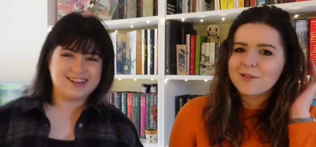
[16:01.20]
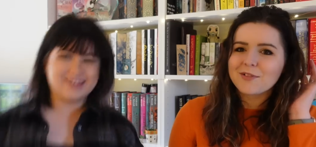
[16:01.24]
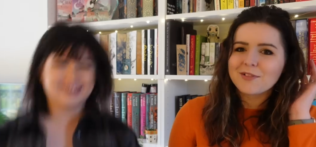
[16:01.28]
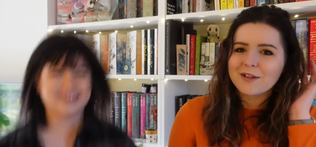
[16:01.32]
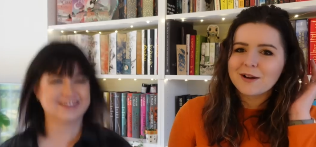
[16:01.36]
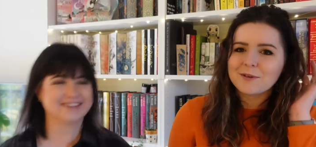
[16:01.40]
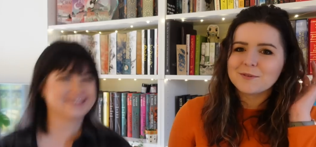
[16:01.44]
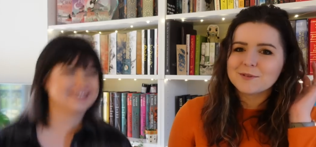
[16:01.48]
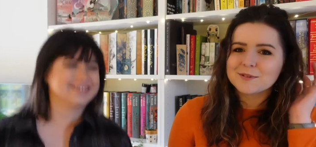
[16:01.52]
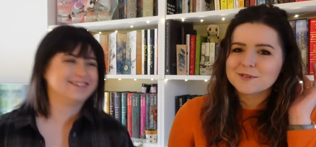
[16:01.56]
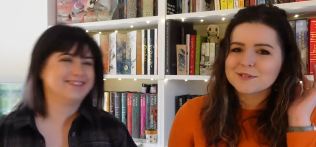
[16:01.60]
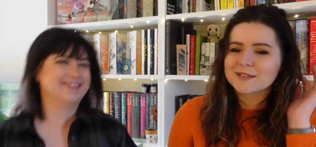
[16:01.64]

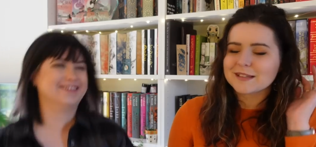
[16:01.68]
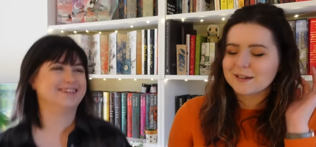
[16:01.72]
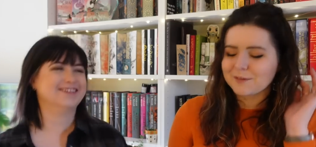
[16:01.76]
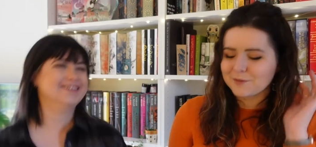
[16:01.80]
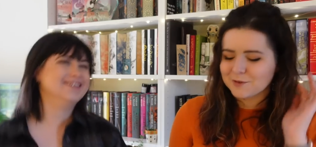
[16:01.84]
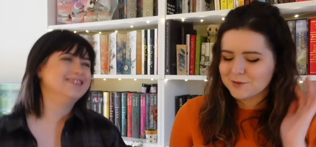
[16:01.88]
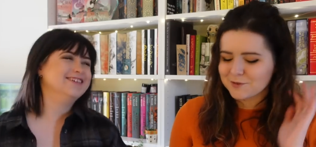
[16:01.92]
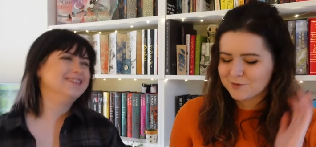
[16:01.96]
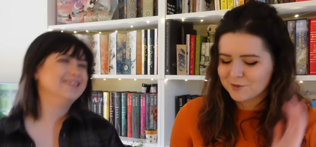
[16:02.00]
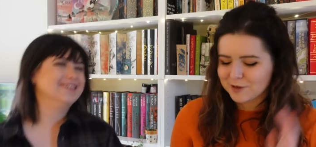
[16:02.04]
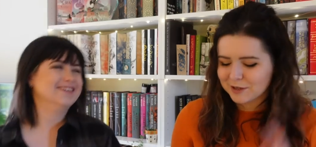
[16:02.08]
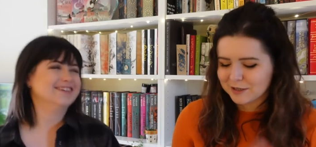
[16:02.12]
Speaker 1: that was,
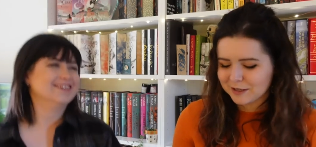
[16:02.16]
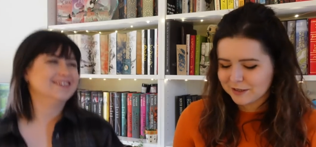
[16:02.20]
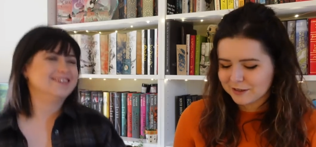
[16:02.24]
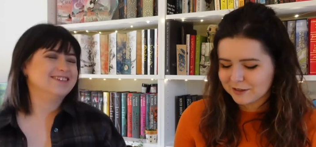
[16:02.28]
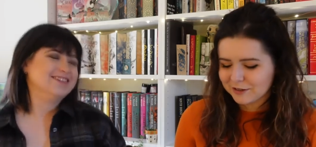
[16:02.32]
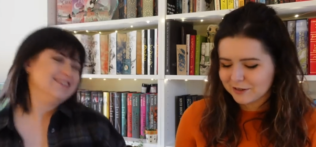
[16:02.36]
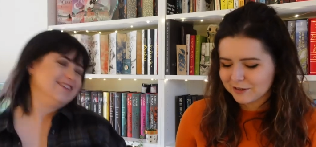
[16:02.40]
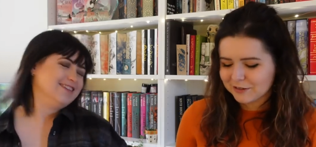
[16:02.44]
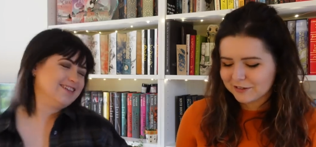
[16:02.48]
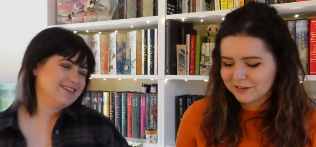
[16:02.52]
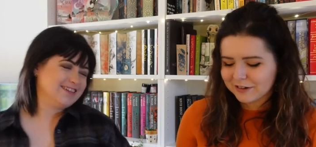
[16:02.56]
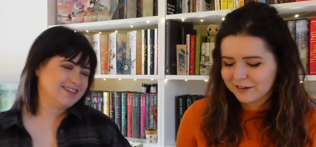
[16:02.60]
that was really
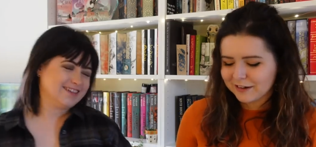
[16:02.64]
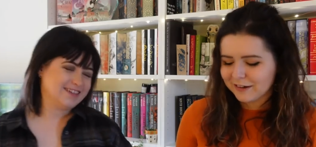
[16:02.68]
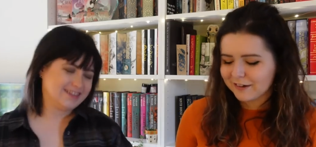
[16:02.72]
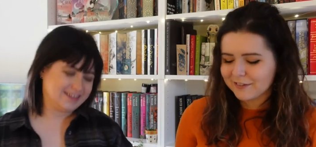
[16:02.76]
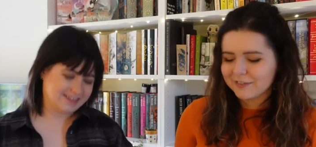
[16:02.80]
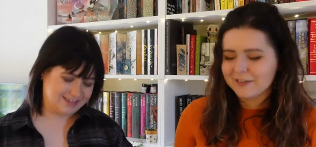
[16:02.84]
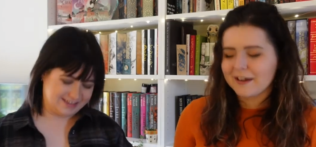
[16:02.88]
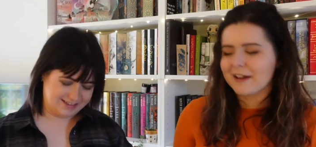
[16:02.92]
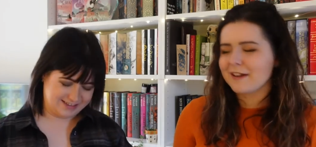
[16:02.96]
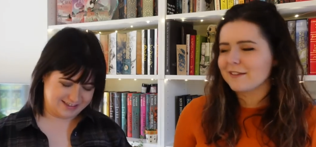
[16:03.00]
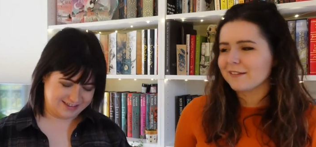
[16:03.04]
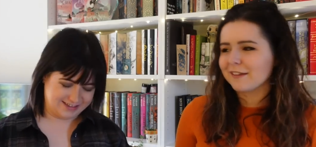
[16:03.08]
good.
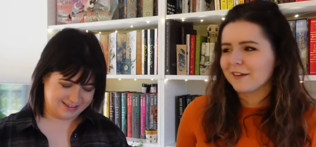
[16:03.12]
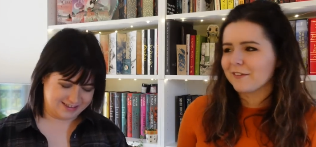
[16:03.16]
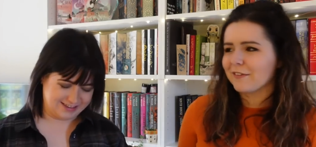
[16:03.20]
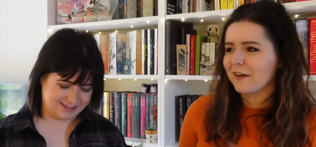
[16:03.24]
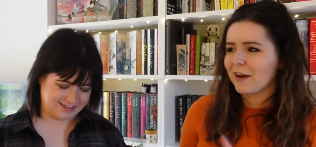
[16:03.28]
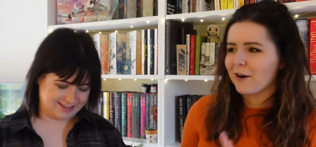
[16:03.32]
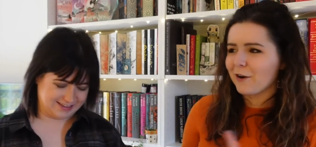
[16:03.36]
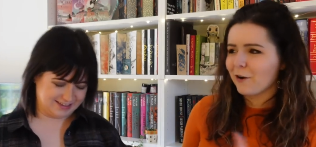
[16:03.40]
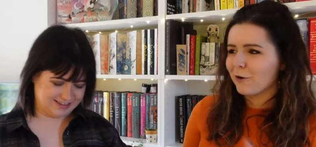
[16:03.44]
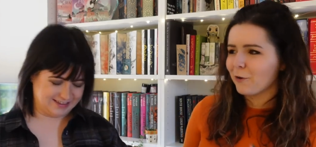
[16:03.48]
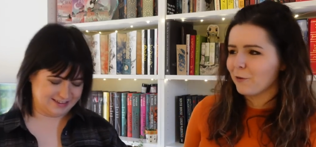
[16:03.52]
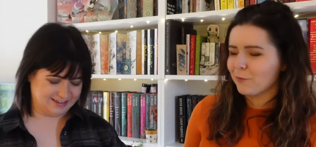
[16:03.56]
Like that,
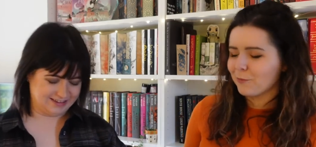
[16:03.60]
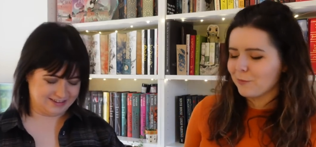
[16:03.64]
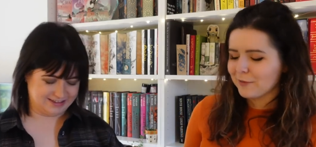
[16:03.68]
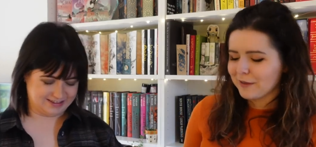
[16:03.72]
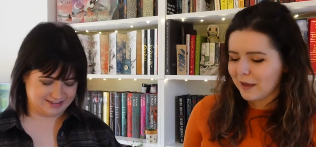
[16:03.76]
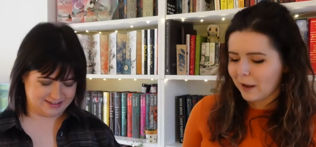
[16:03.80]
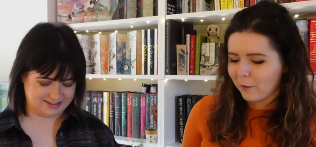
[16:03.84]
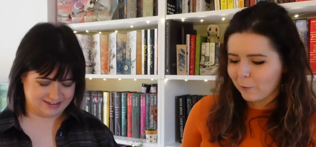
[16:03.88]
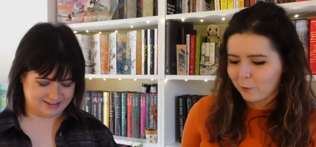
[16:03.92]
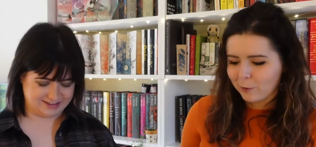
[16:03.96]
like that whole yeah